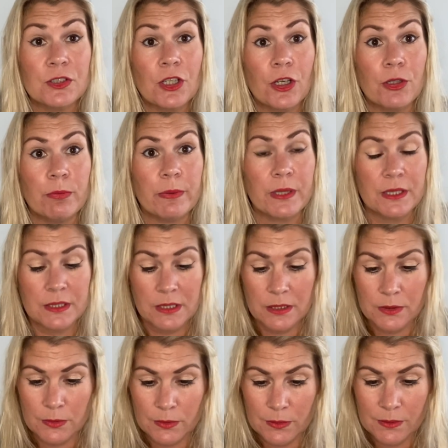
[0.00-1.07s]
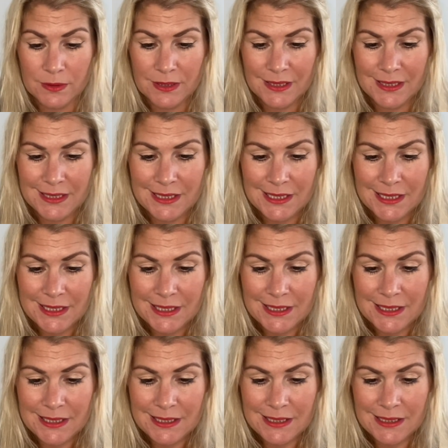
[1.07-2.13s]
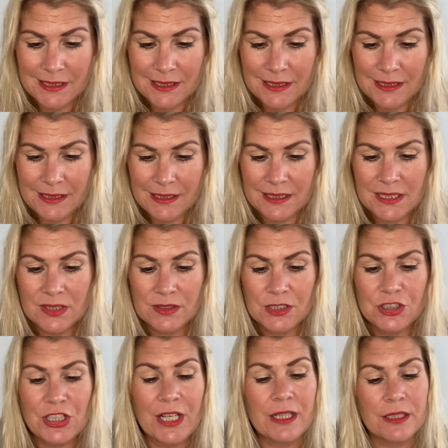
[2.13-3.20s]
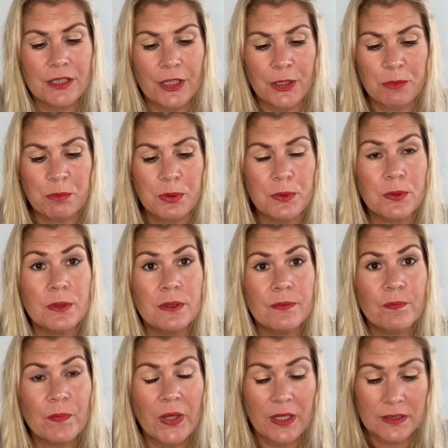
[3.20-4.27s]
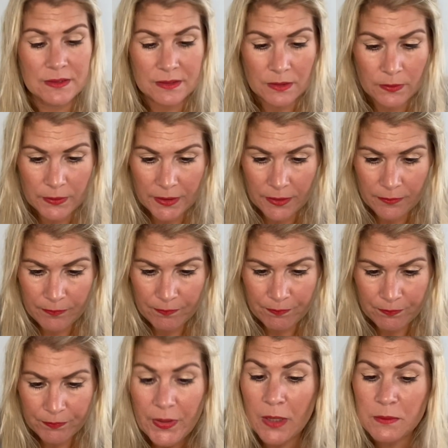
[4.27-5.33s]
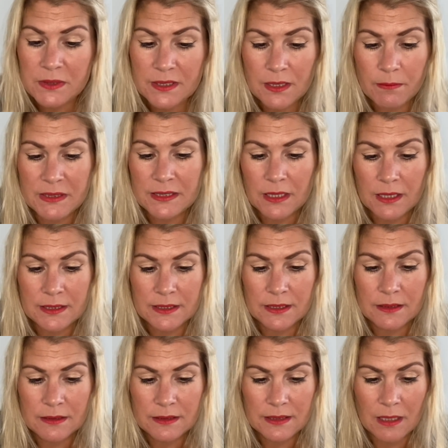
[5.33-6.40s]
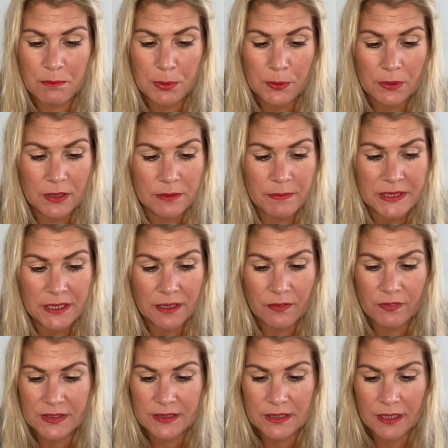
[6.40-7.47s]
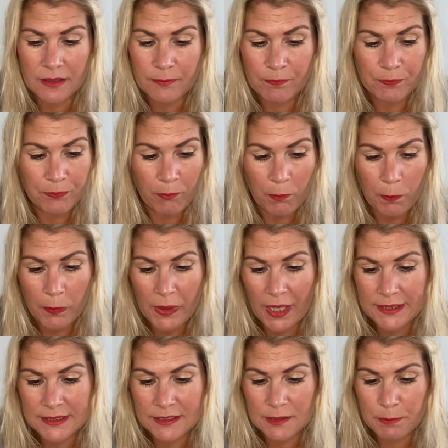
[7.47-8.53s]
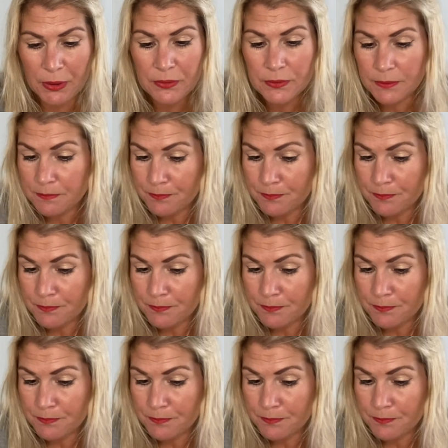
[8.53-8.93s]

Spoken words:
opened the door. "Is Dr. Jekyll at home, Poole?" asked the lawyer. "I will see Mr. Utterson," said Poole, admitting the visitor, as he spoke,